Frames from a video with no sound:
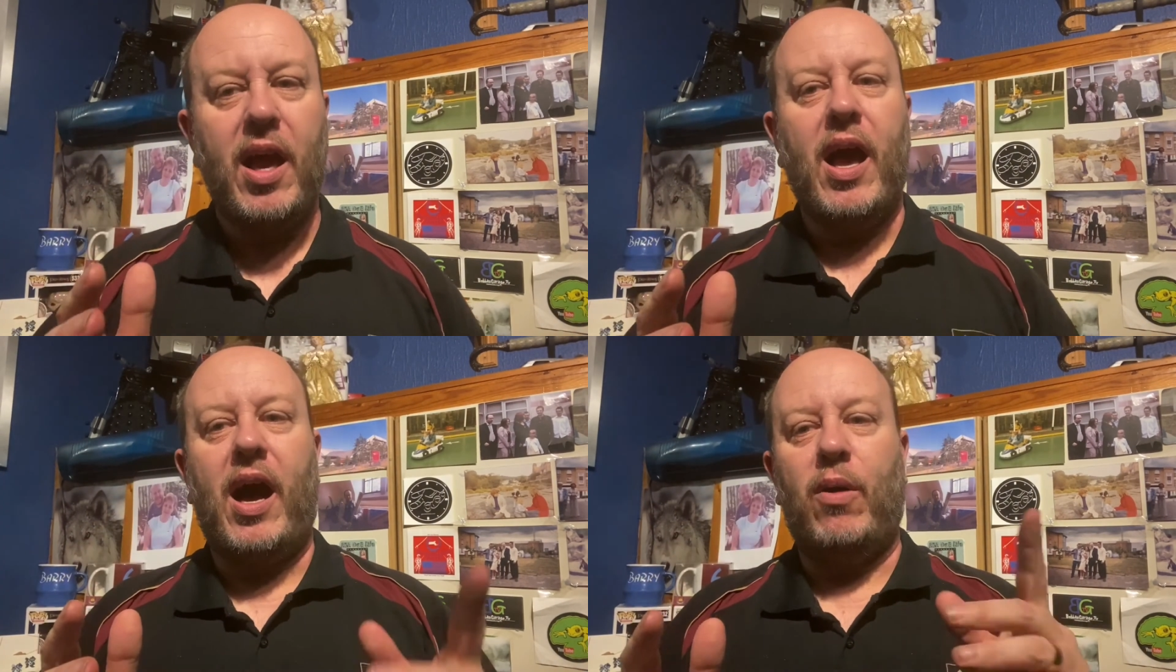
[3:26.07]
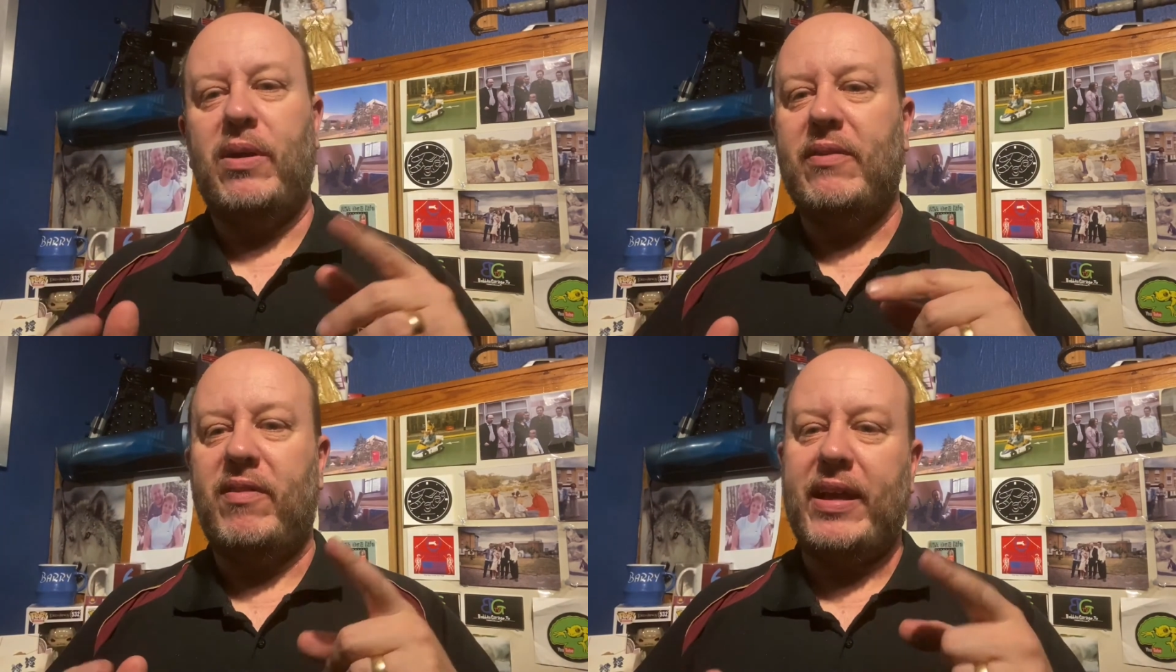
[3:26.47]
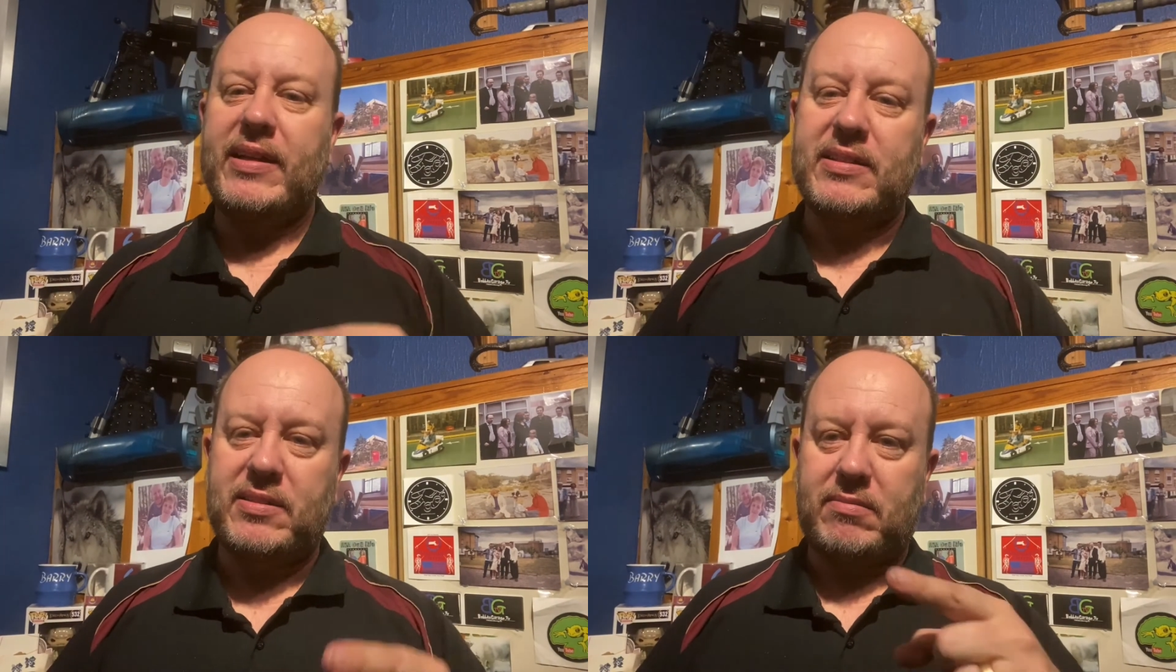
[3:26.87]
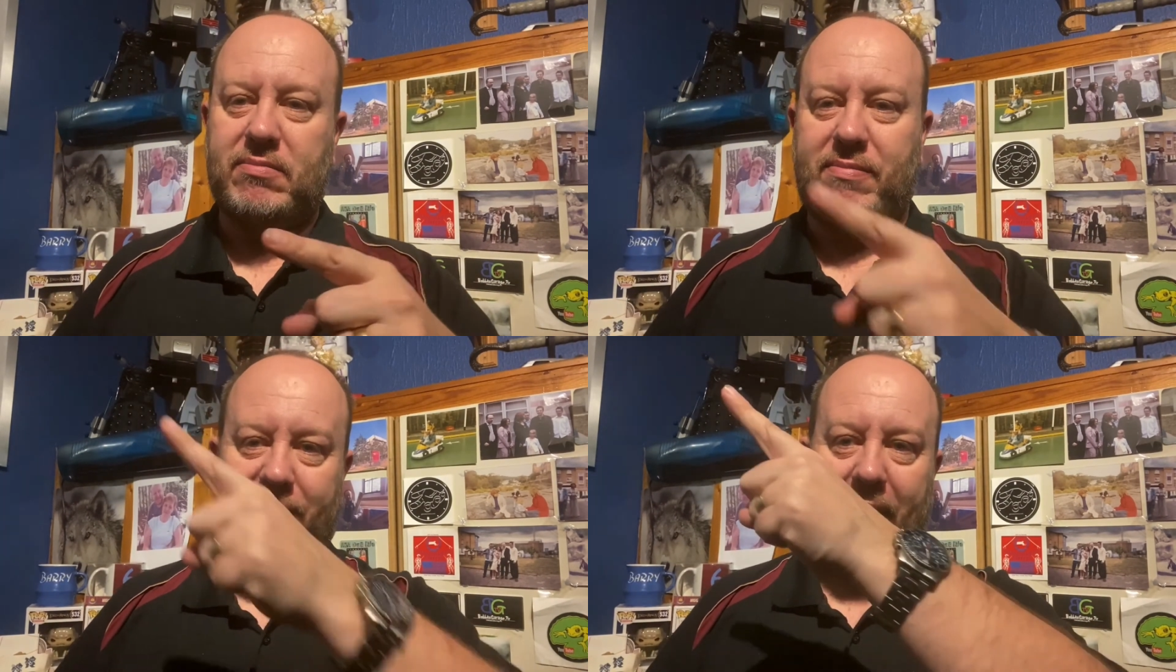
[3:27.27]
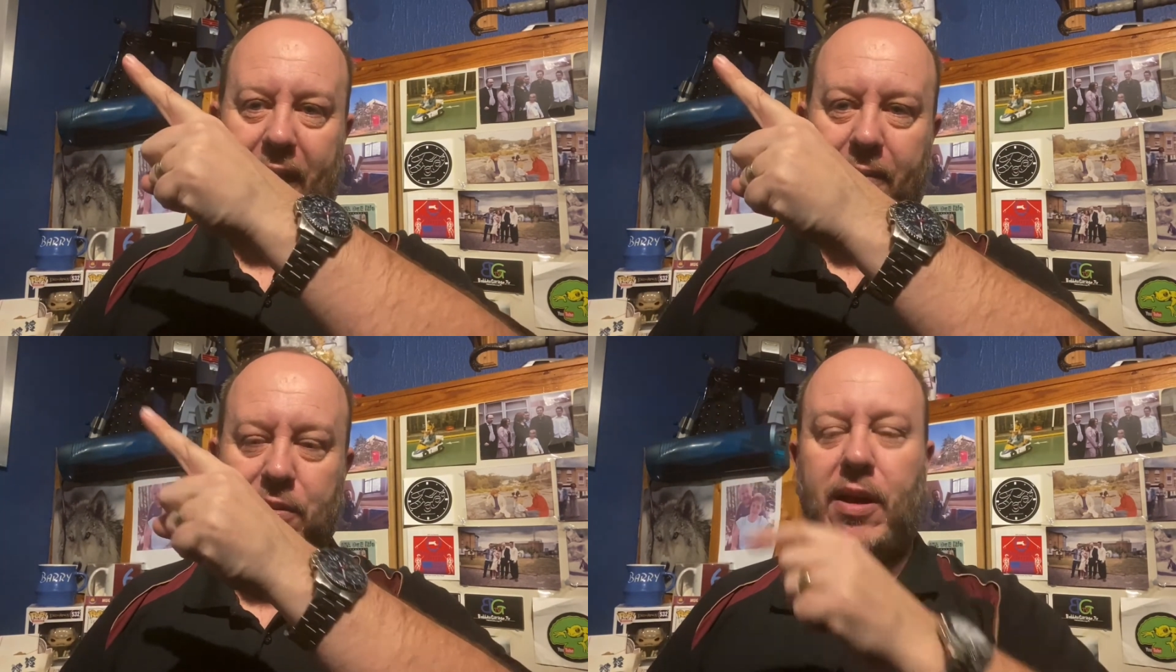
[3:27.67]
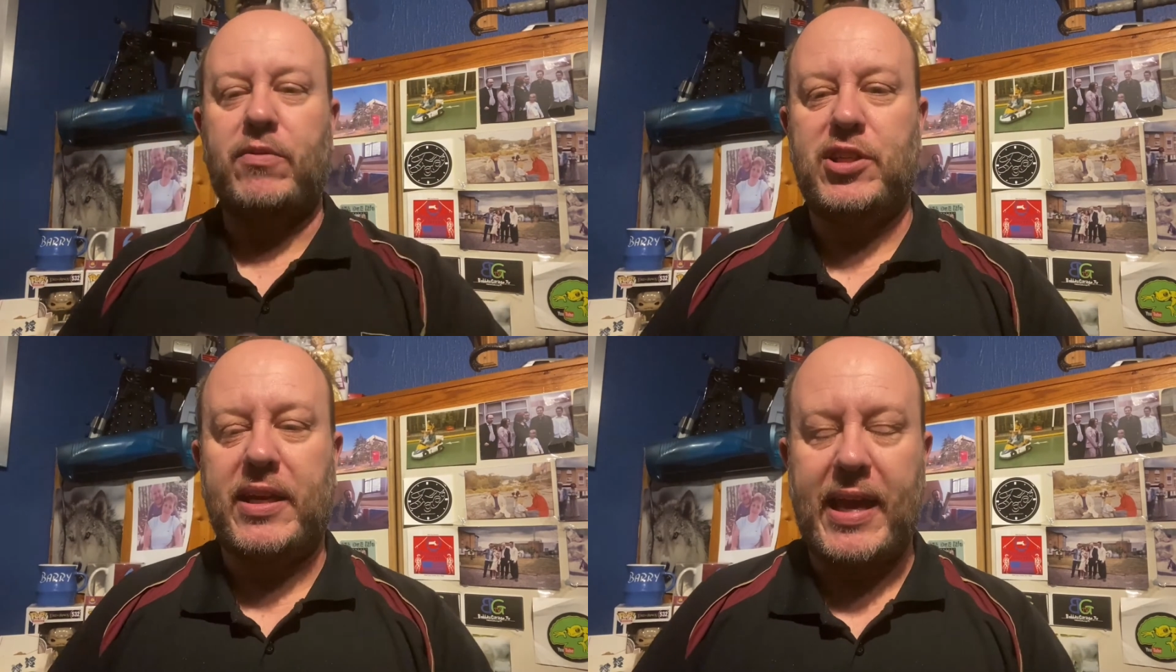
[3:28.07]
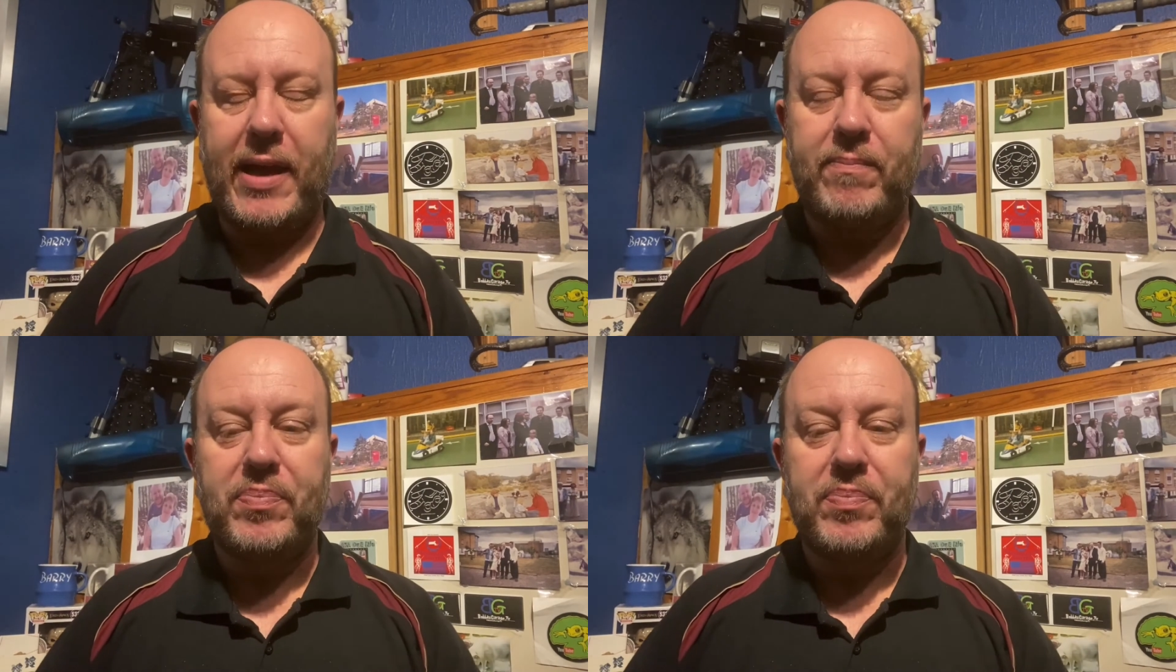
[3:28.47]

i'll leave links there to come check it out